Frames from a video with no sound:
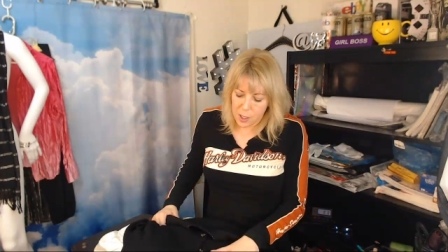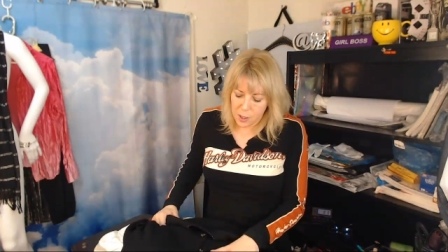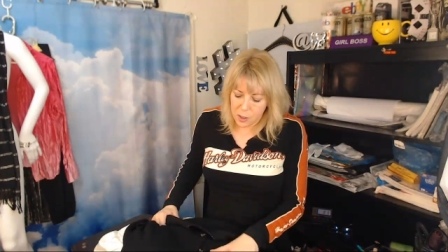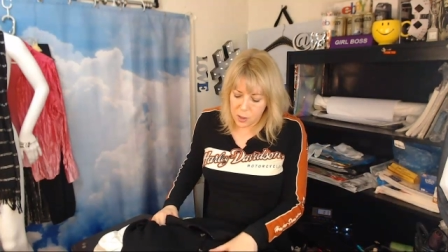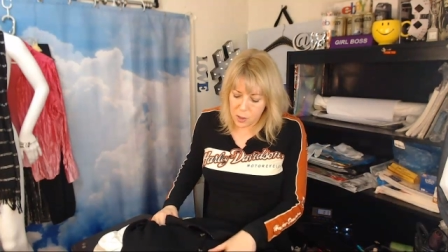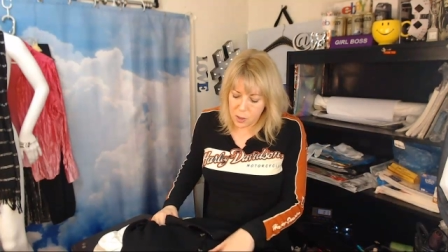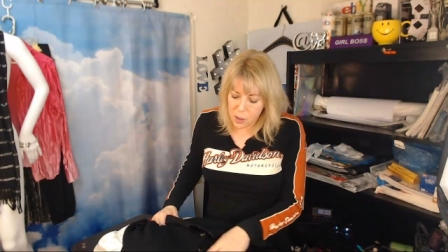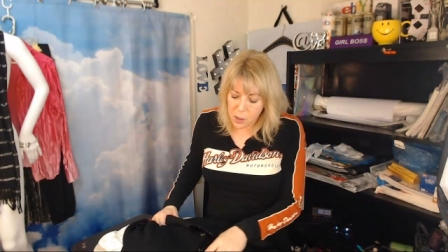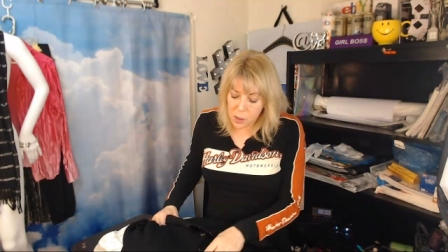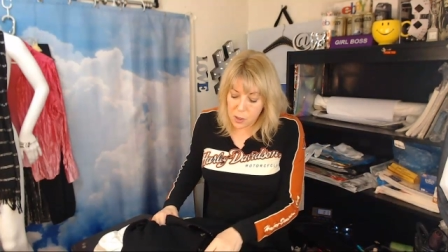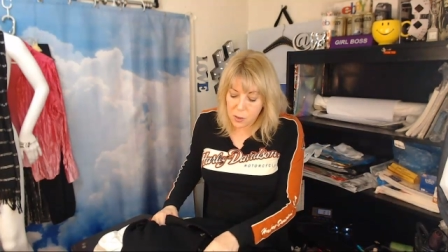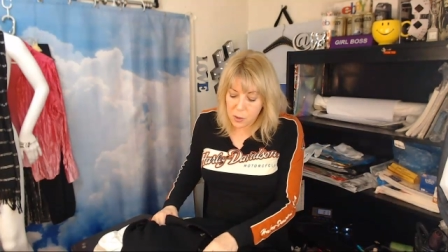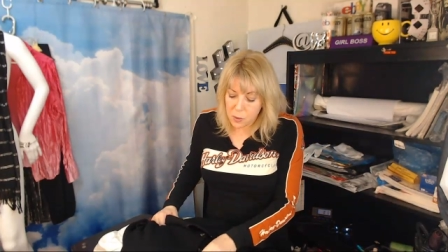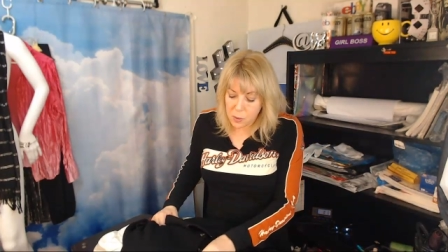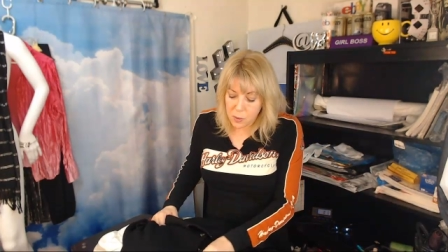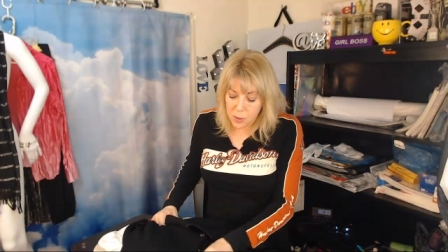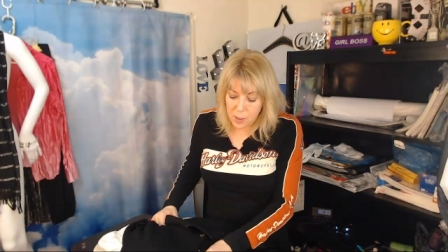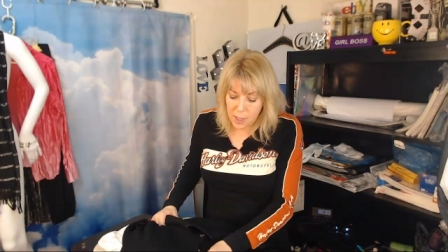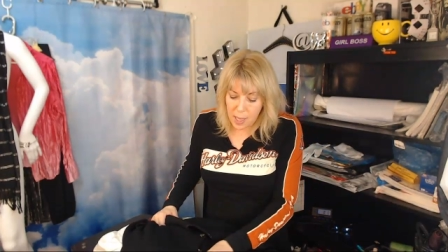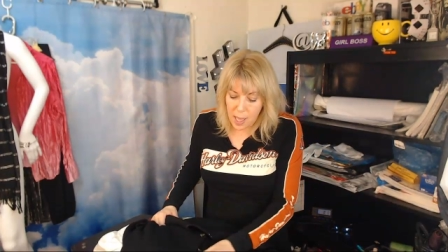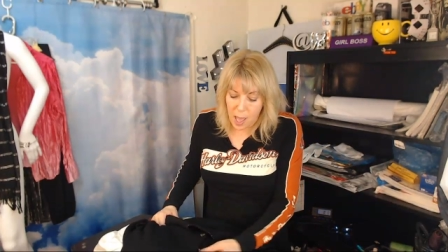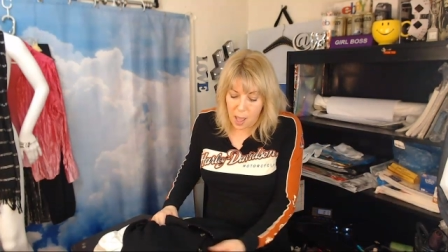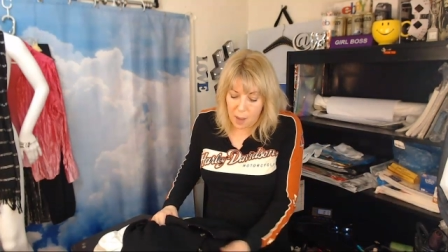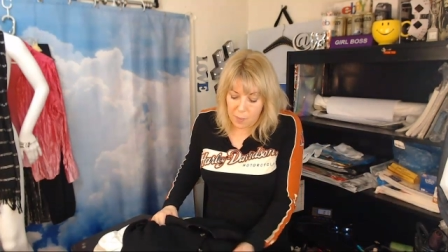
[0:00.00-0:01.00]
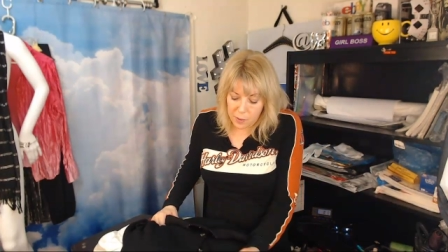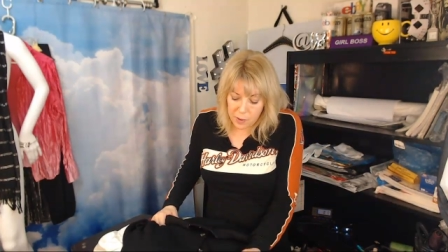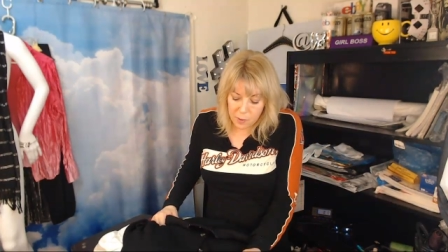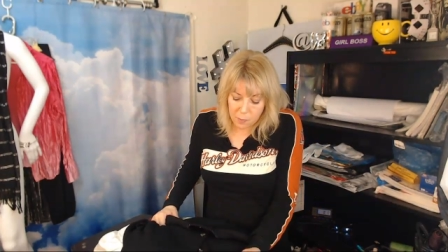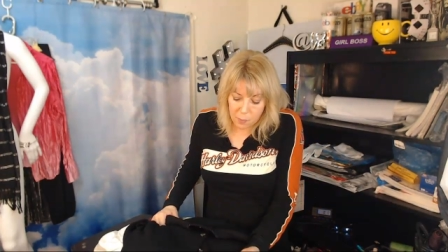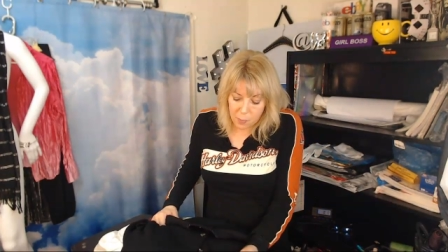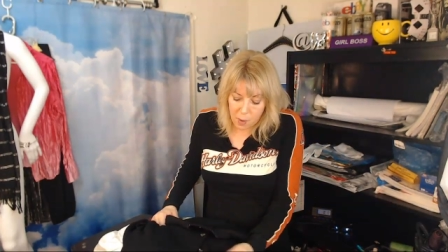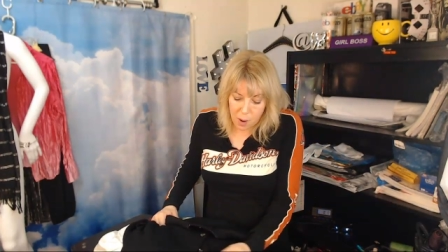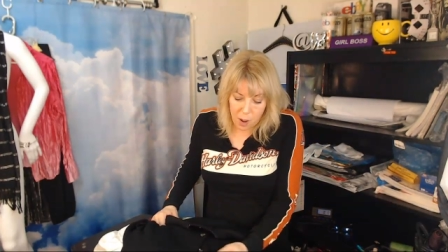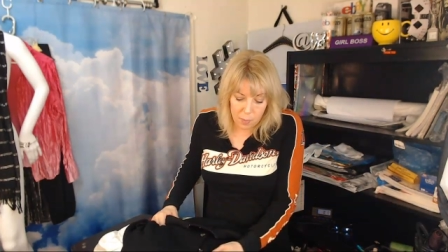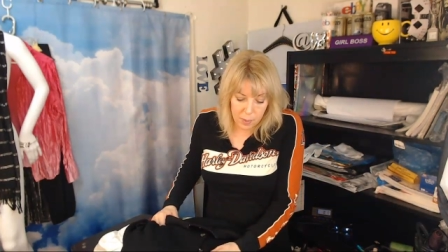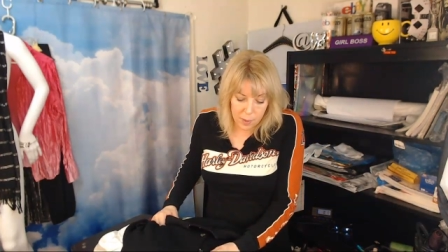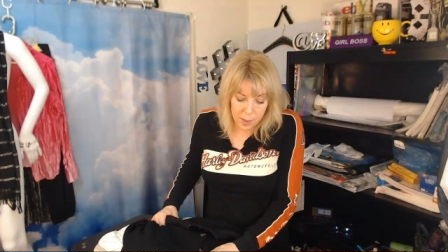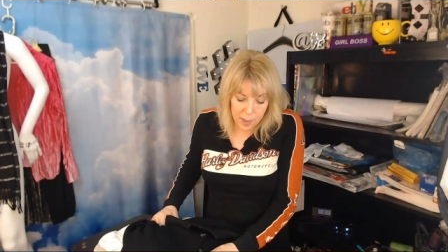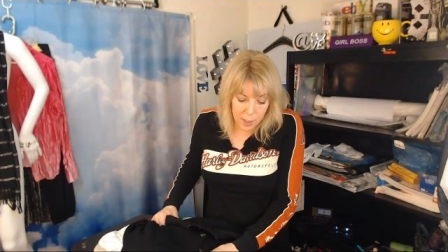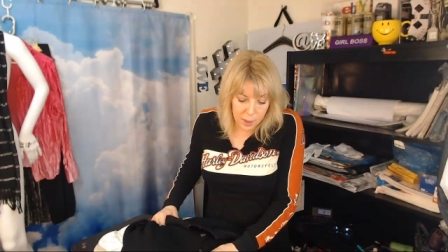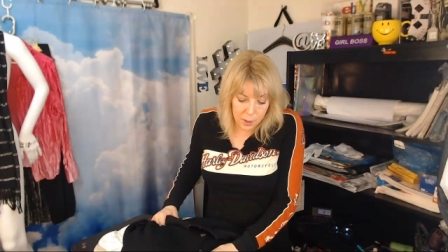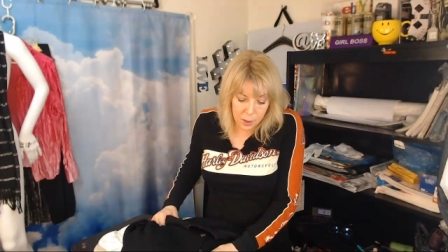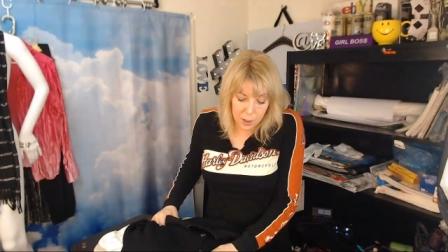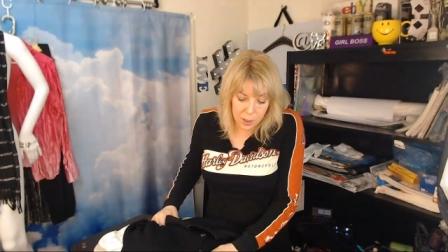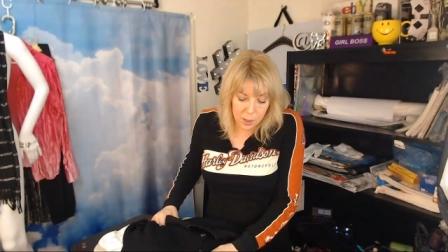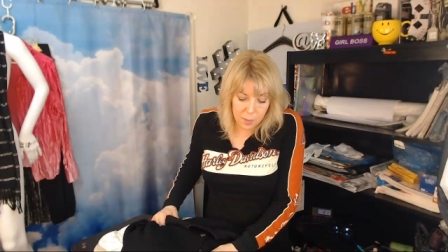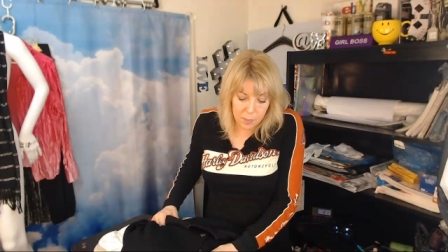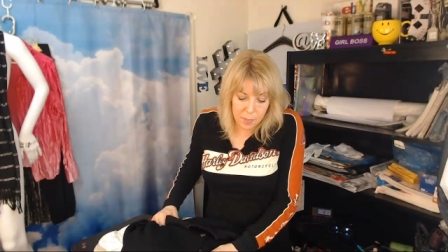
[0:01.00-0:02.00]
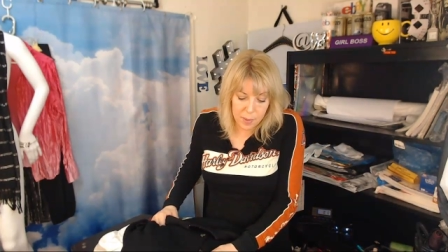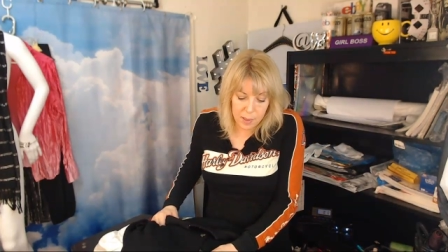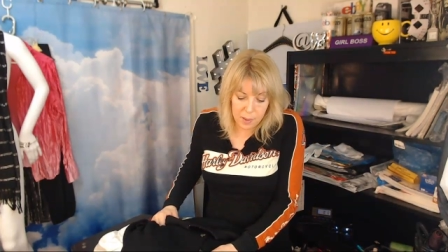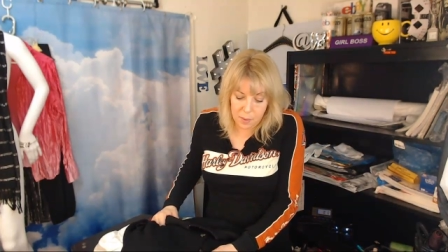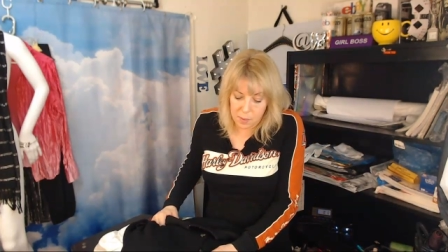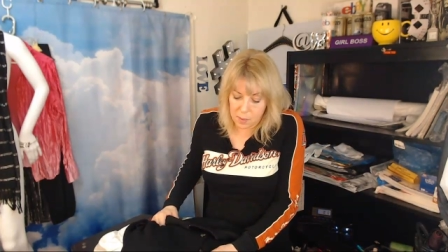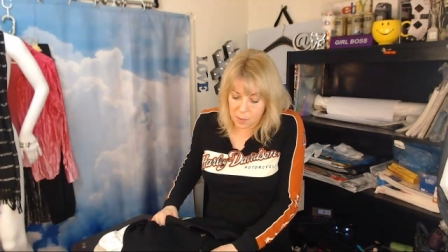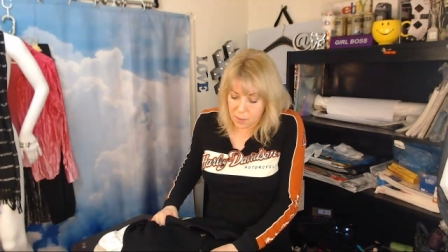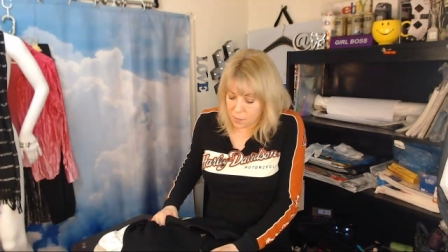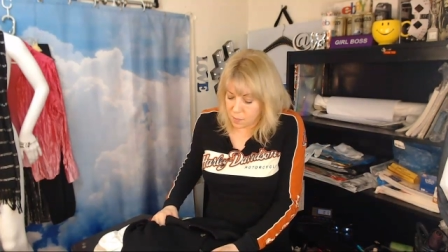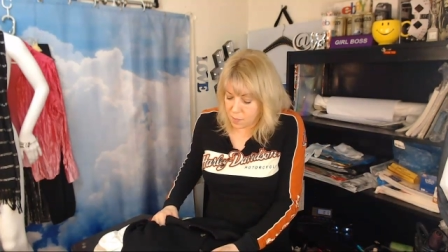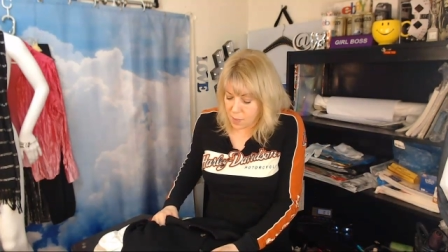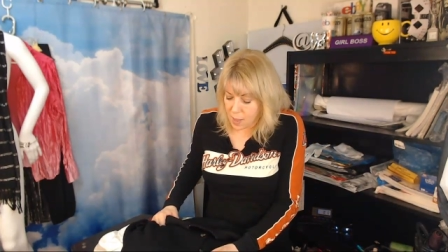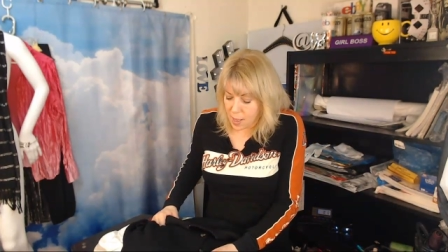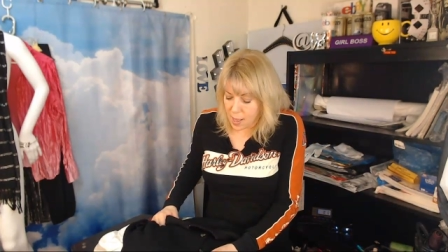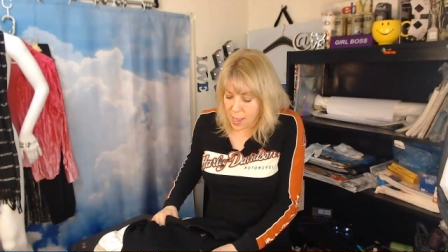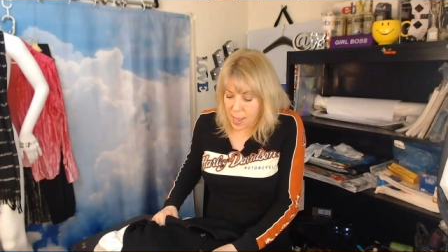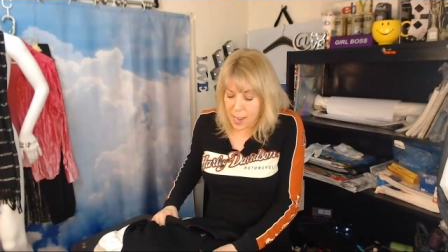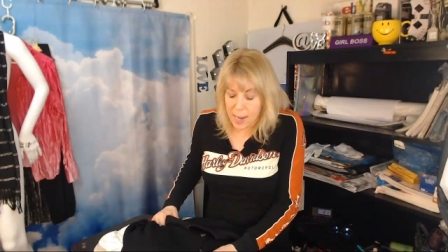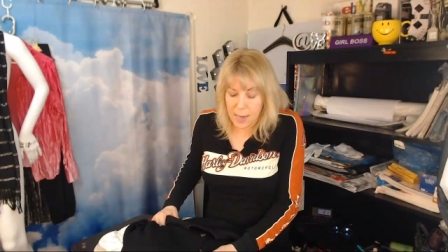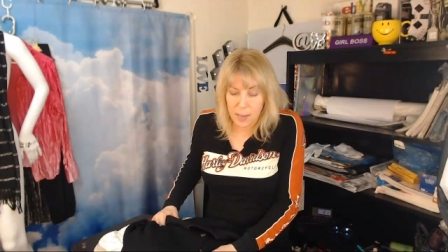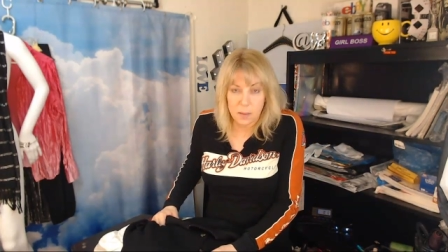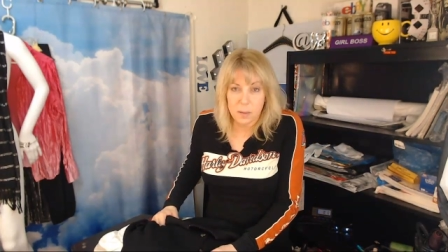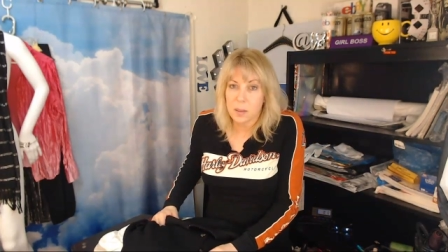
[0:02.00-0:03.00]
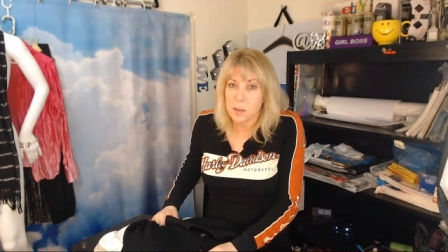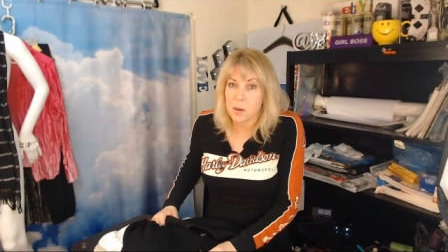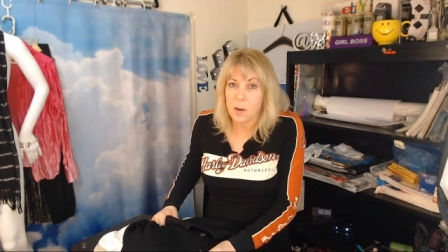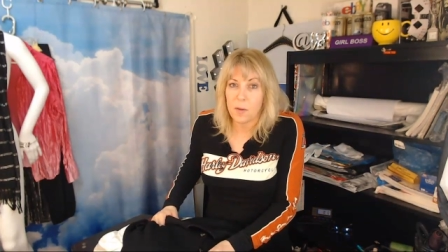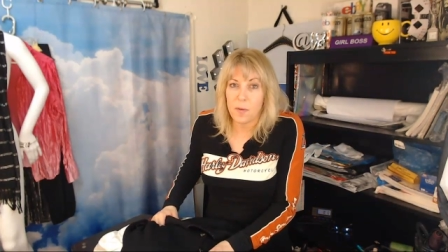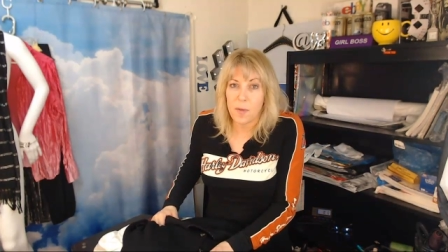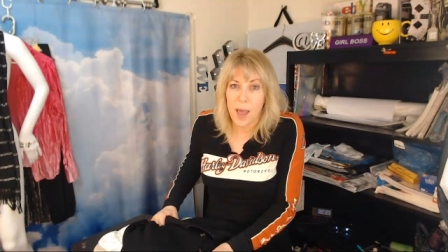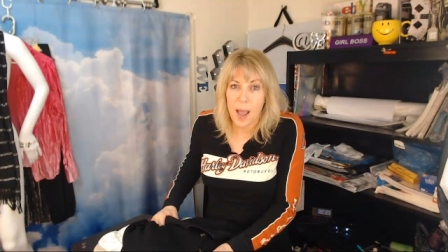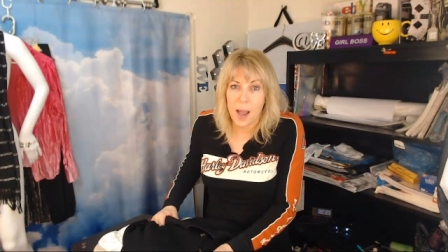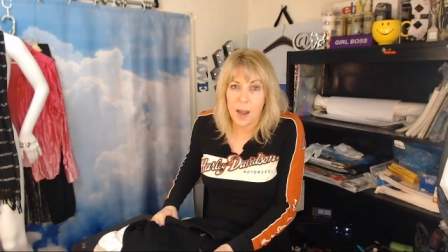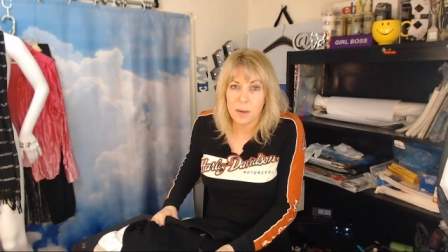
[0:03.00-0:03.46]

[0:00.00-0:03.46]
New, yeah, it was probably, it could have been eight to